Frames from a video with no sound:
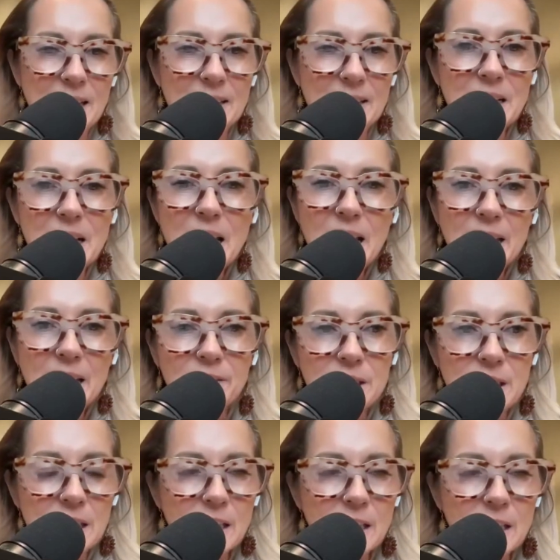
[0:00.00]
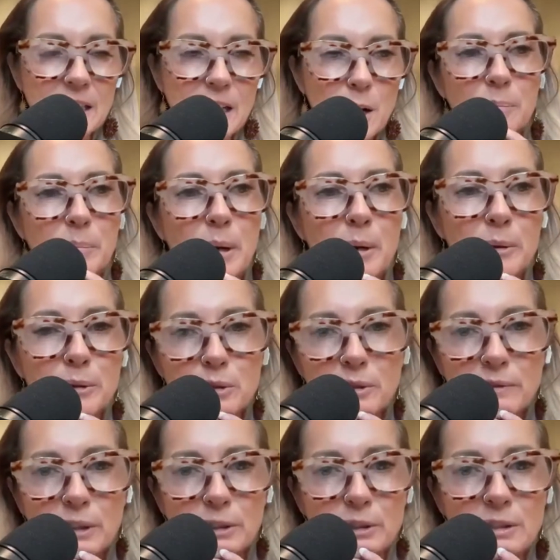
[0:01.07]
yes. And I've seen a couple of
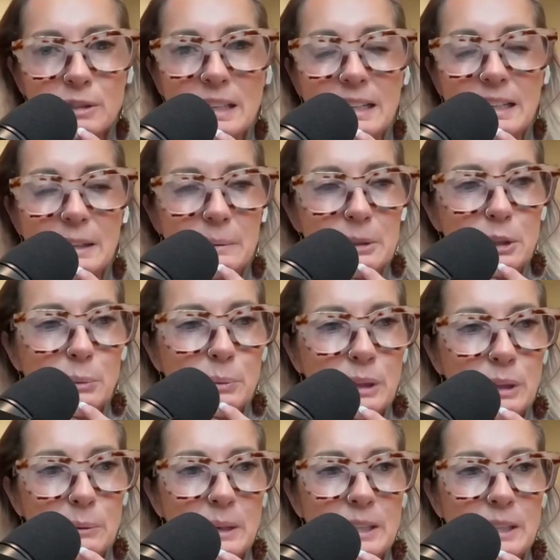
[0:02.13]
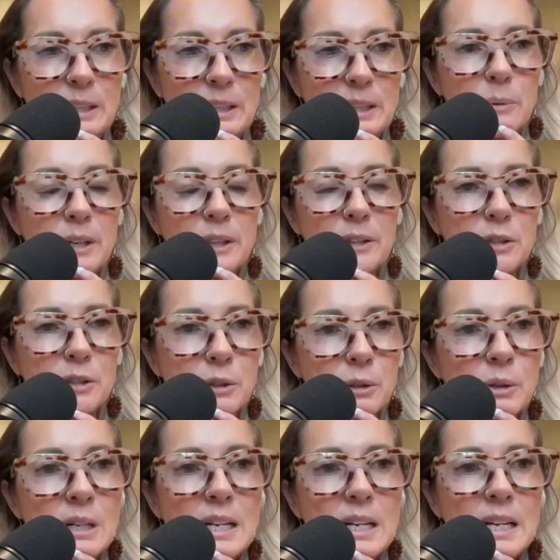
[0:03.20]
posts of yours lately, which I really resonated with
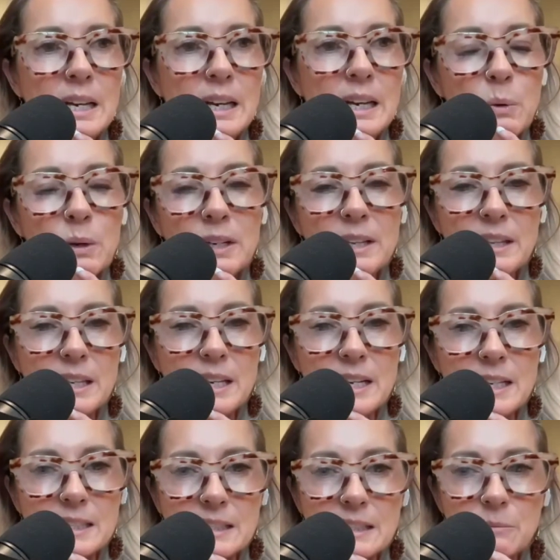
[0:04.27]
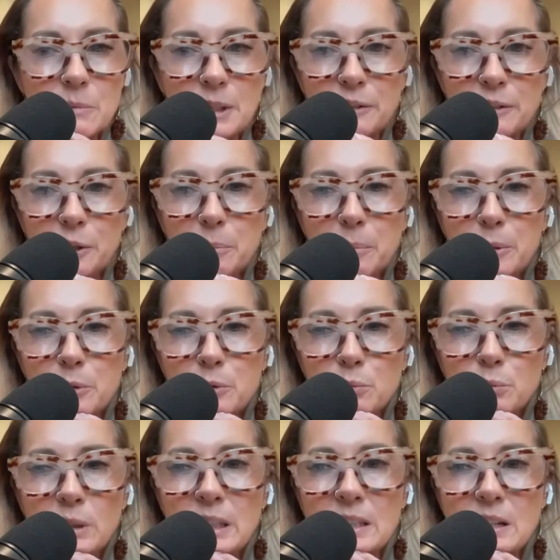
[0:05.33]
too. And one of the things in one of your
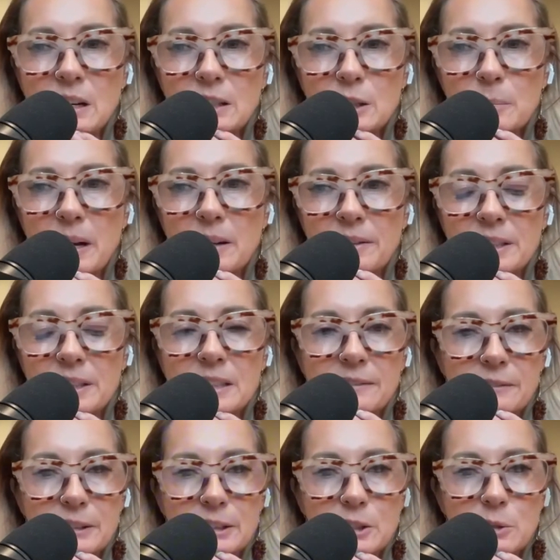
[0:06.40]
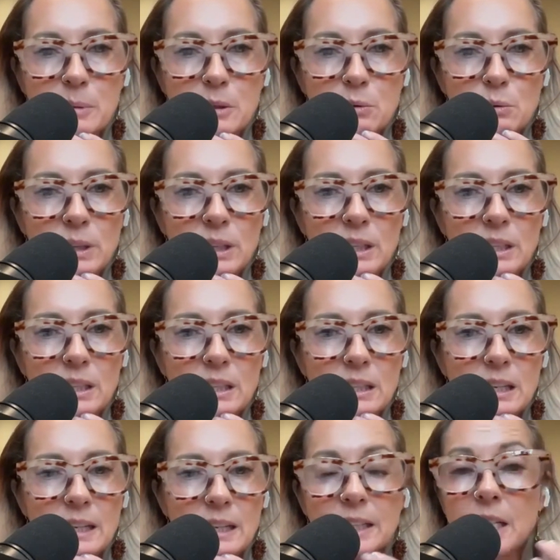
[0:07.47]
posts really talked about the difference between
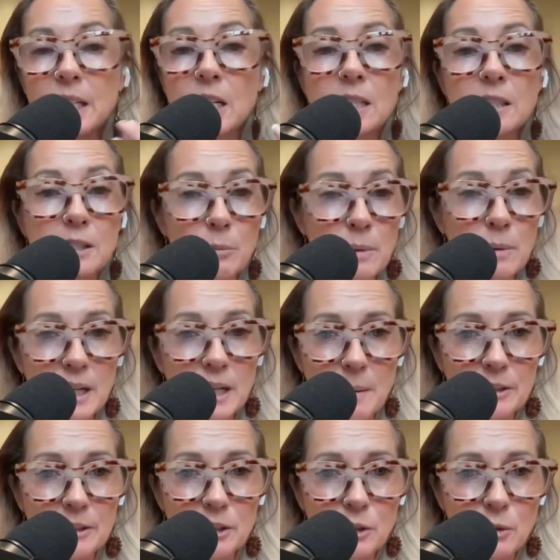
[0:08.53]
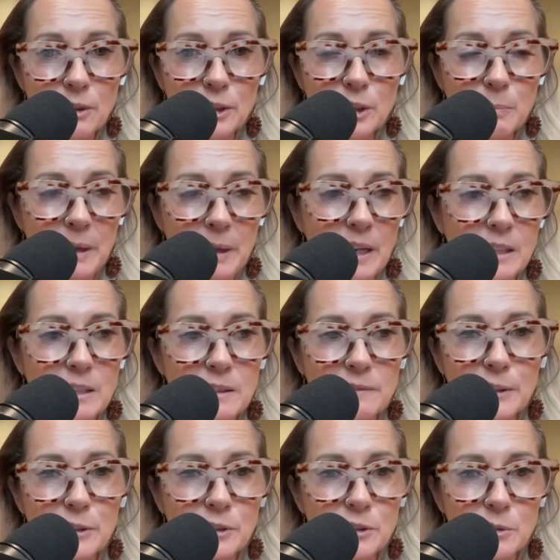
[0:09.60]
like someone coming to your space
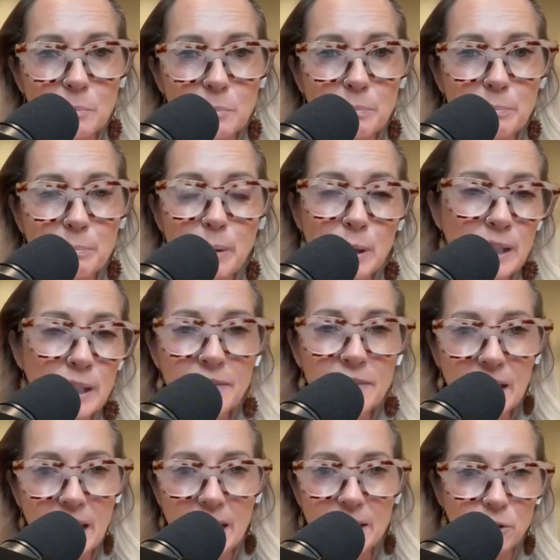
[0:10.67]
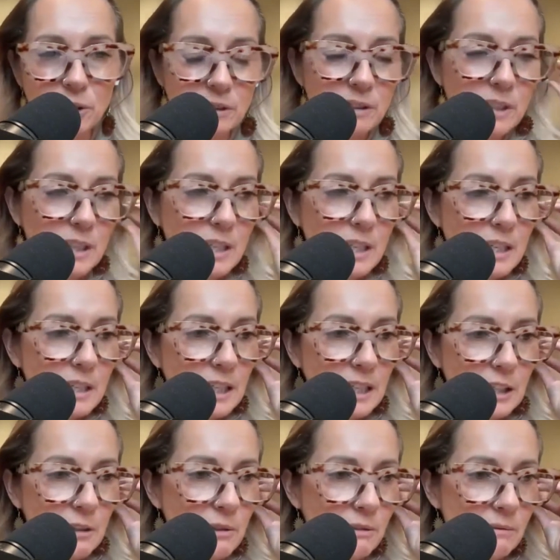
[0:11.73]
versus booking a vacation.
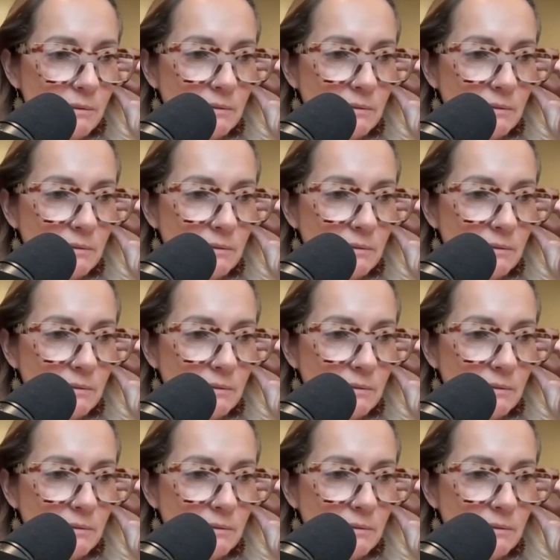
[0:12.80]
Can you